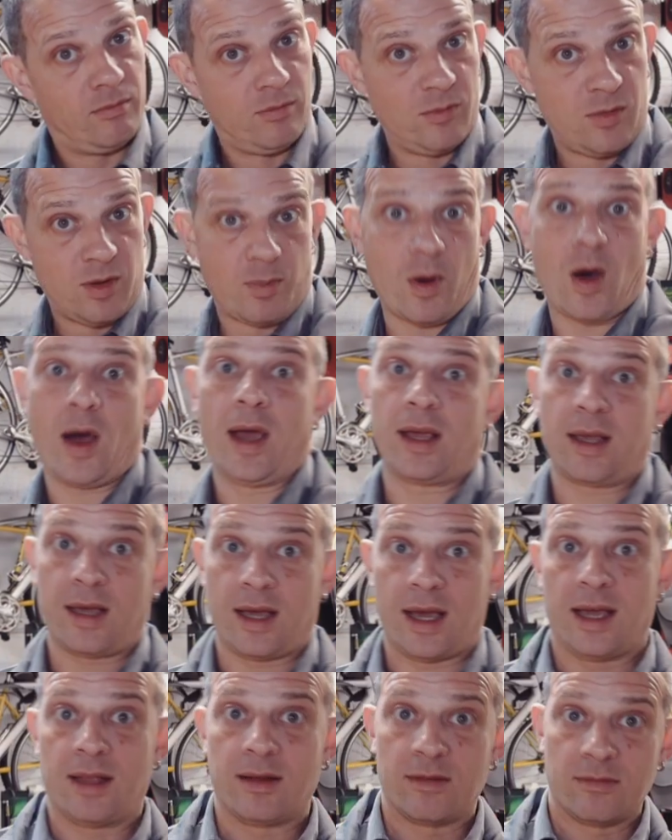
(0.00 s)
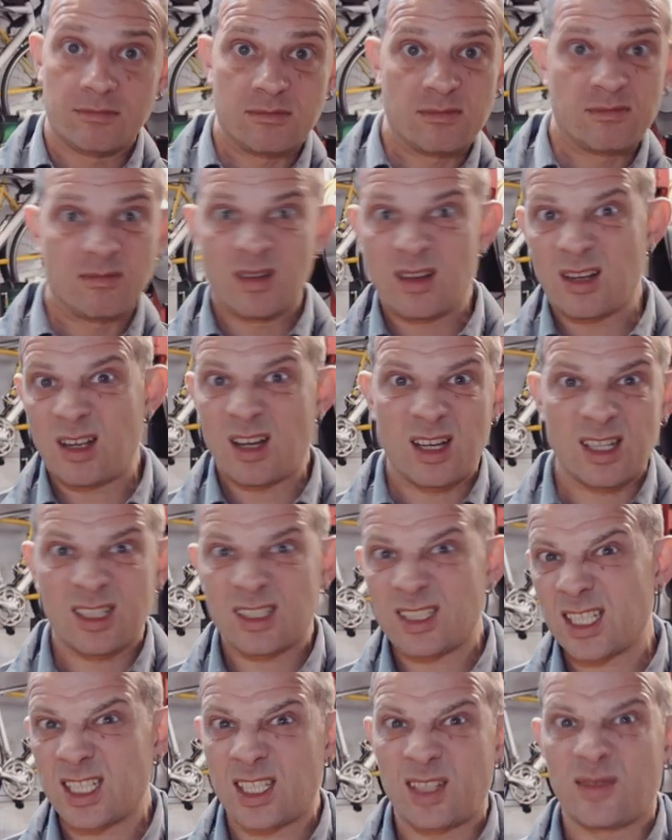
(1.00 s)
the bike and
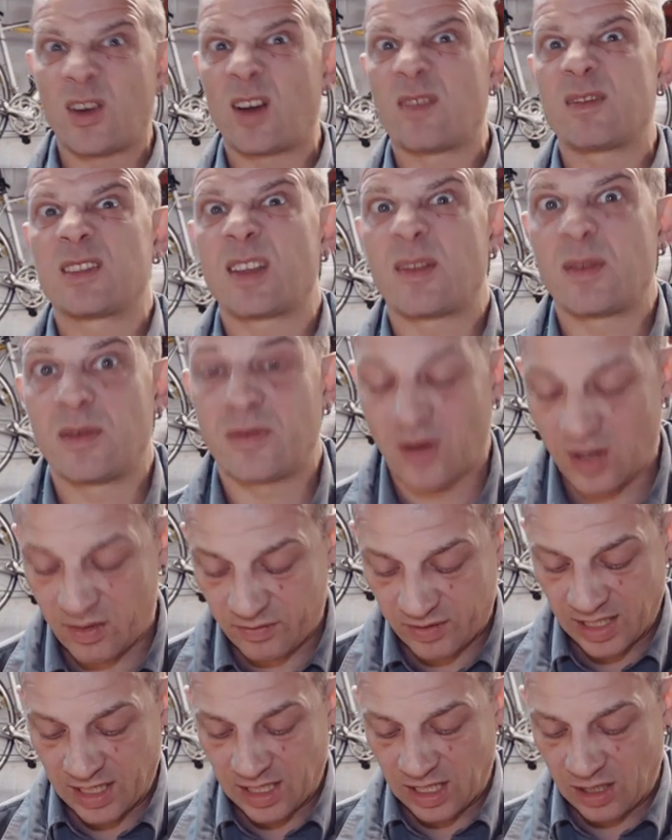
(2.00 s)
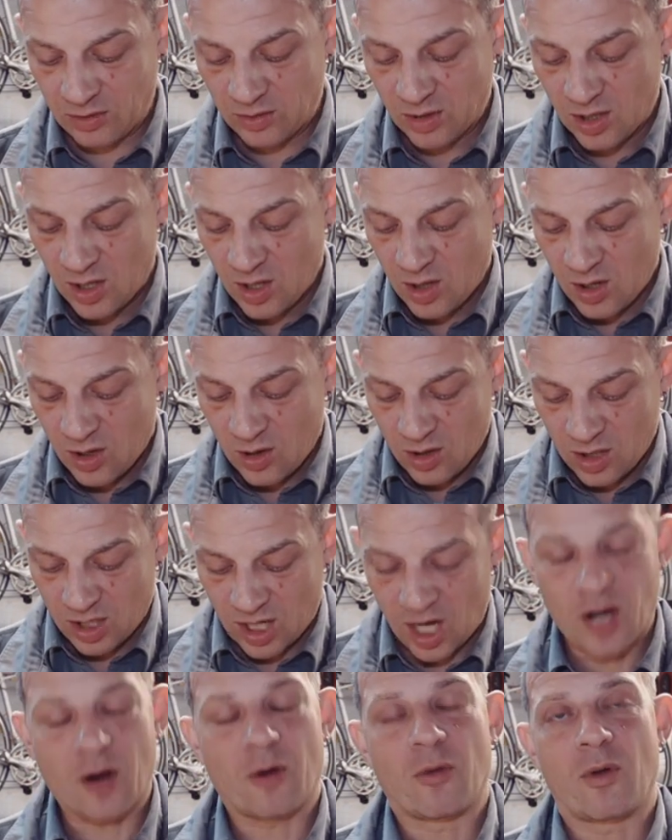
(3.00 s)
65 to 75 kilo
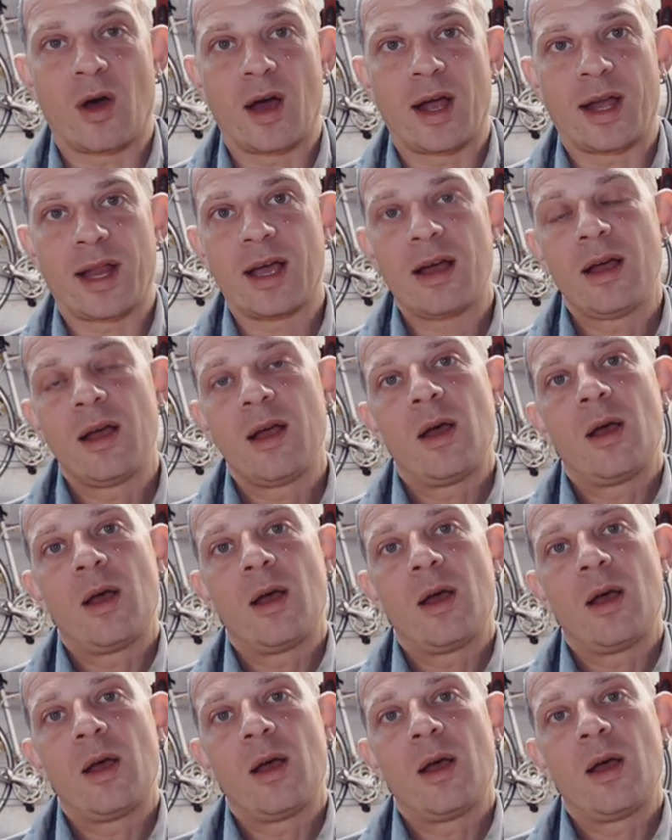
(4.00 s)
kind of rider.